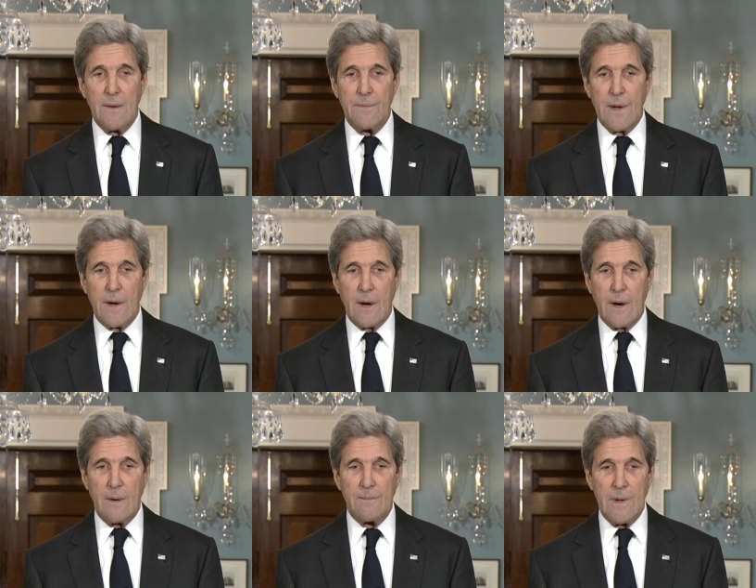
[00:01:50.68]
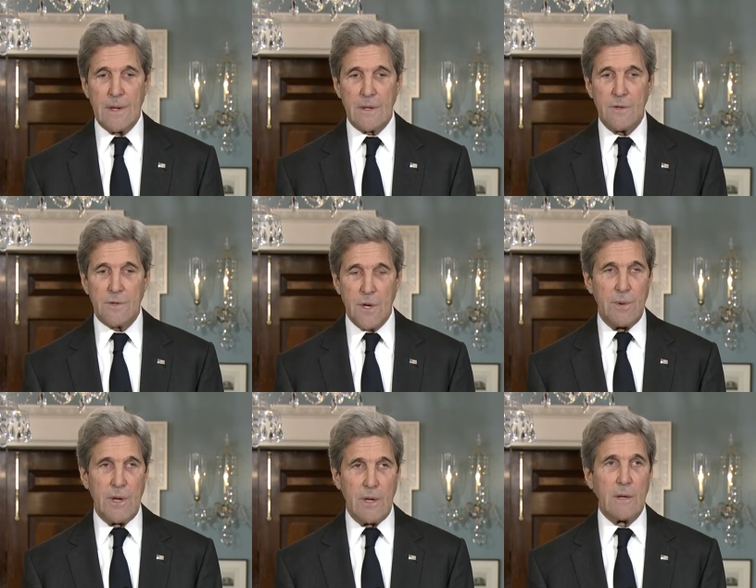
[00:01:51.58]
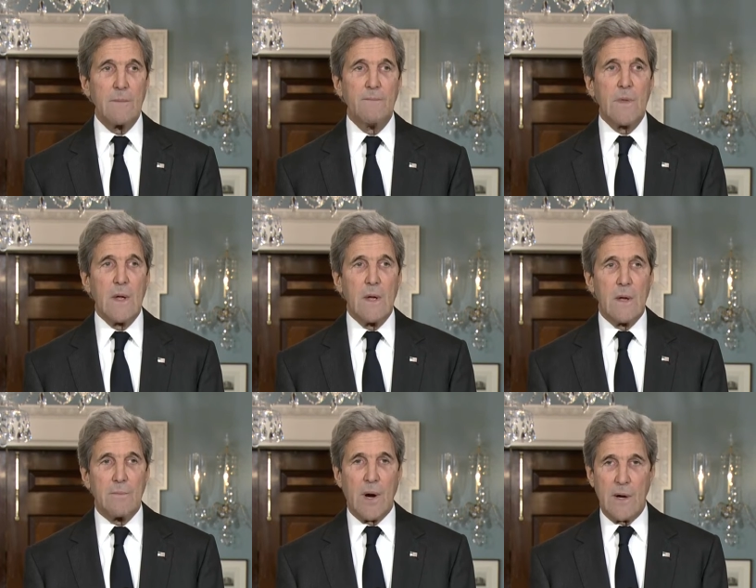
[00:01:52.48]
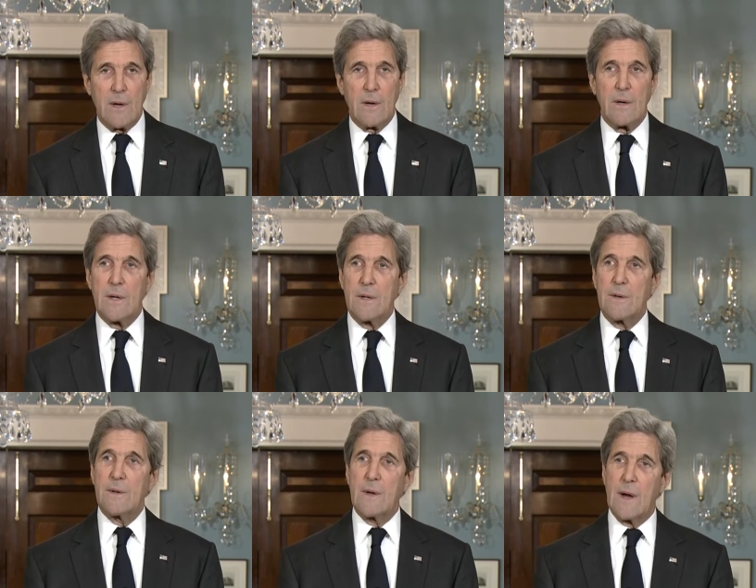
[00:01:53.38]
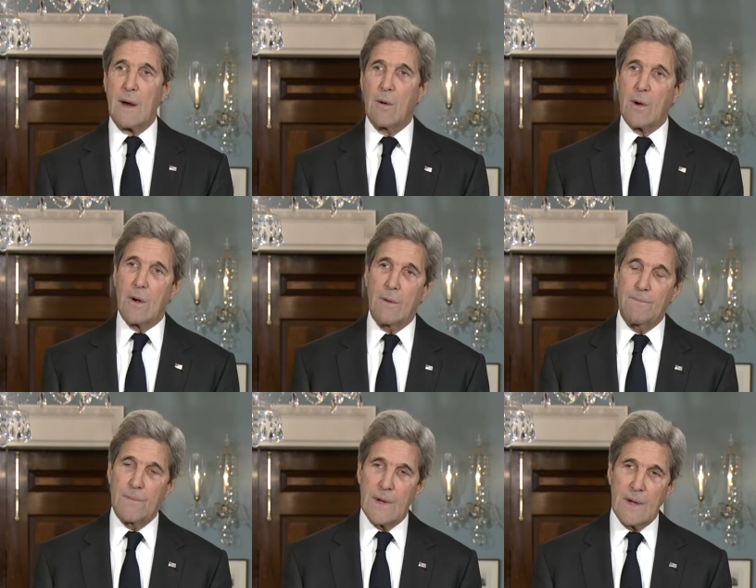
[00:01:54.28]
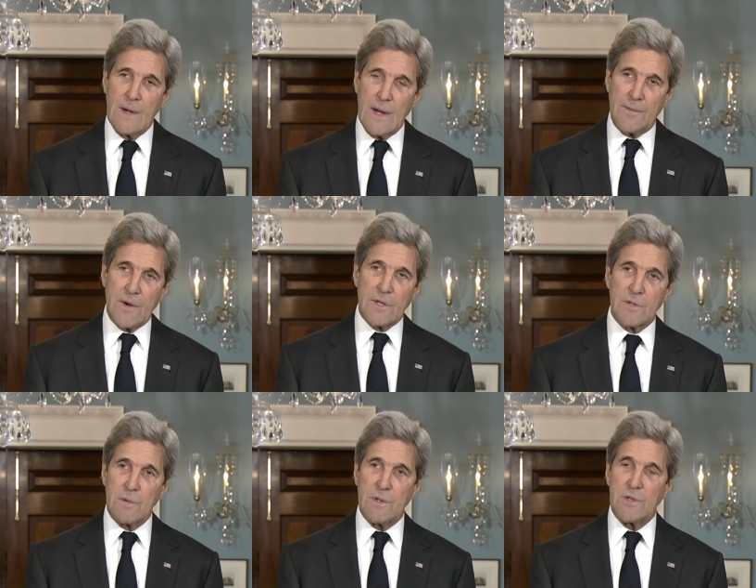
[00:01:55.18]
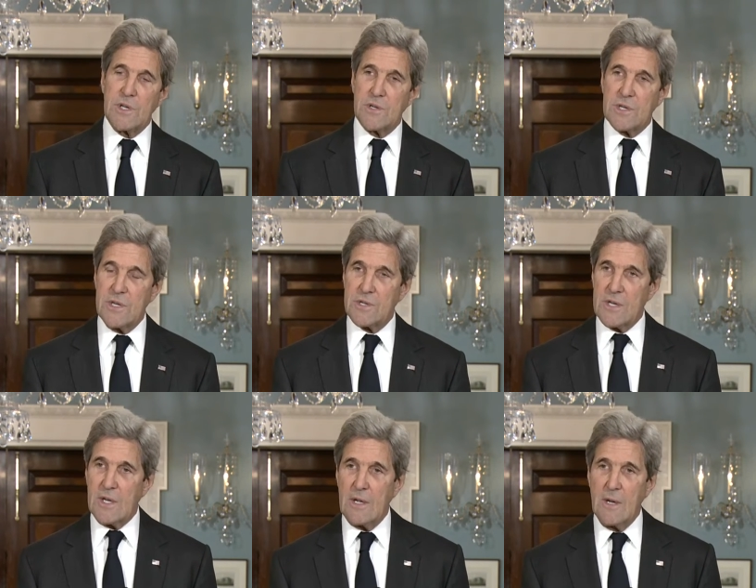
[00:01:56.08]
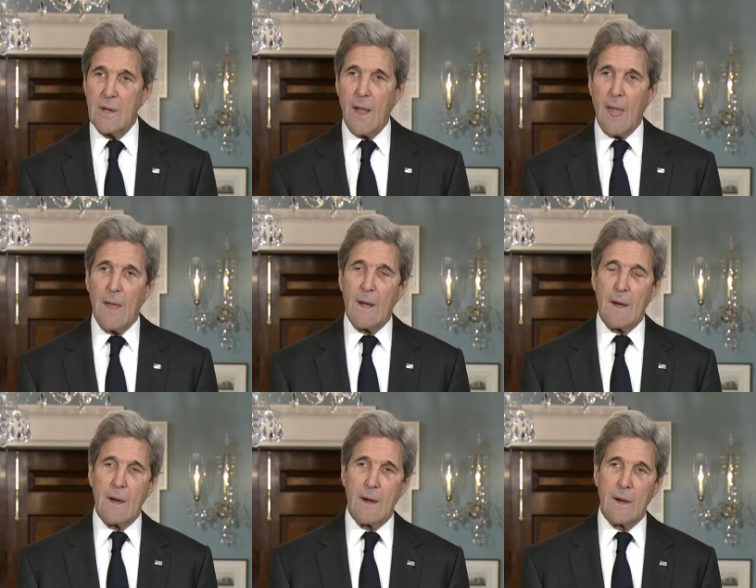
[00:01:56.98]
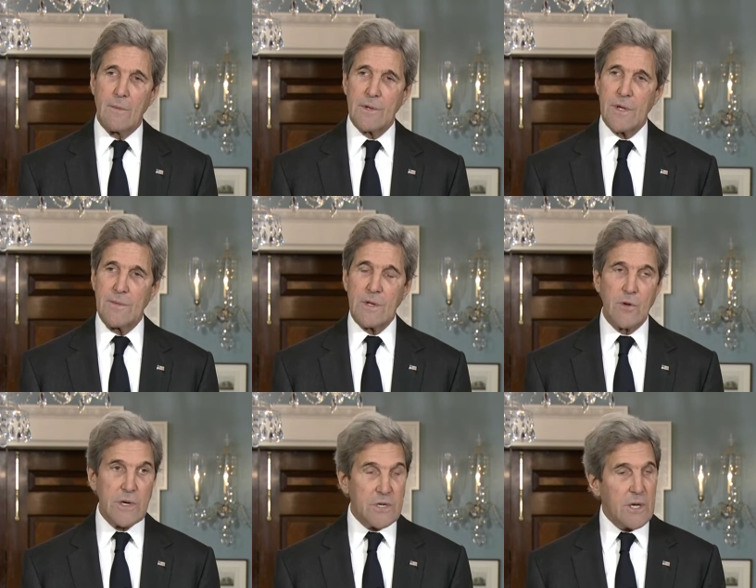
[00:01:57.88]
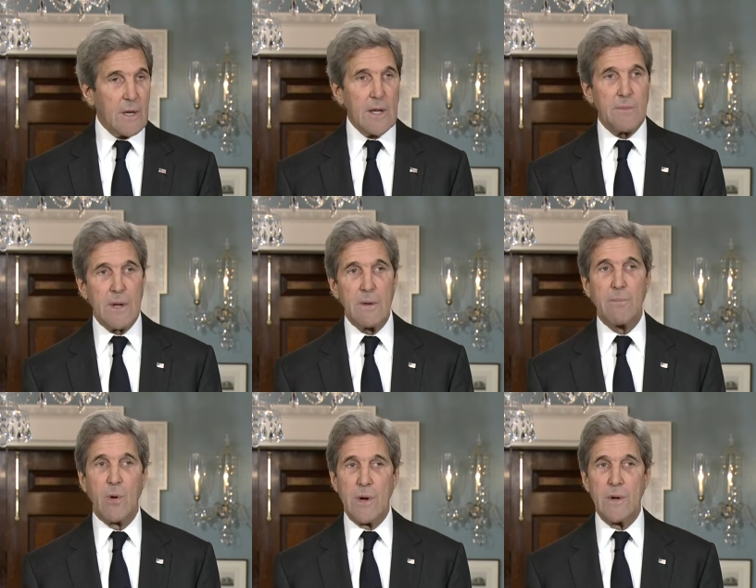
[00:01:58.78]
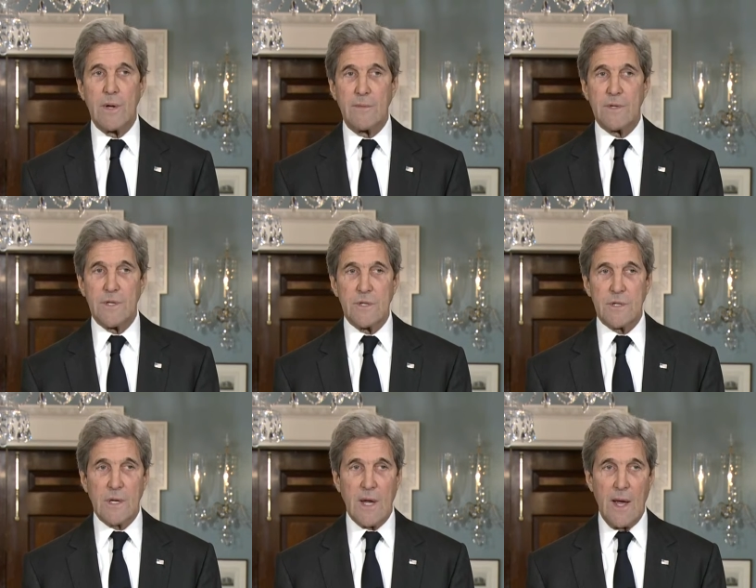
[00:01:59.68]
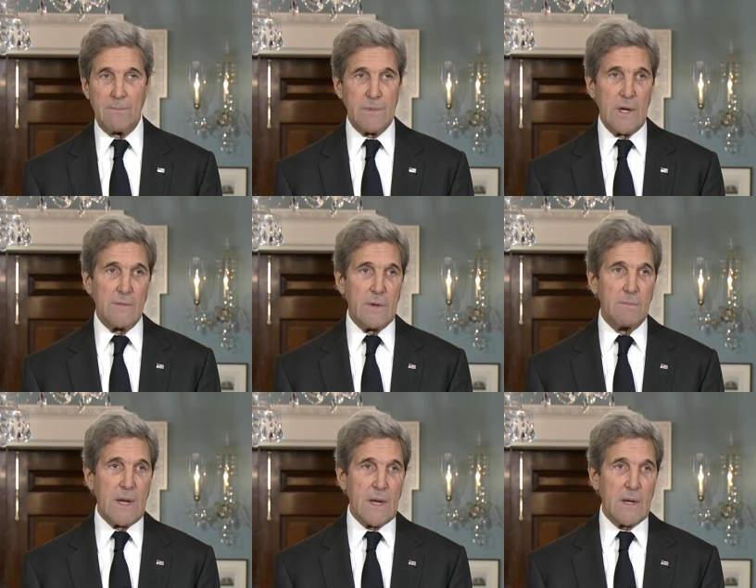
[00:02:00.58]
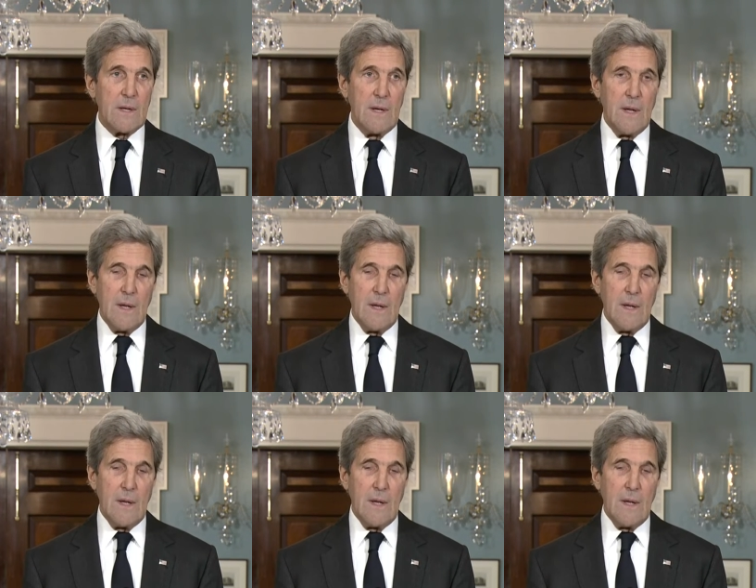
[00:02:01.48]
They are a contributing partner in our efforts with the GCC, which have increasingly been important ever since the Camp David meeting.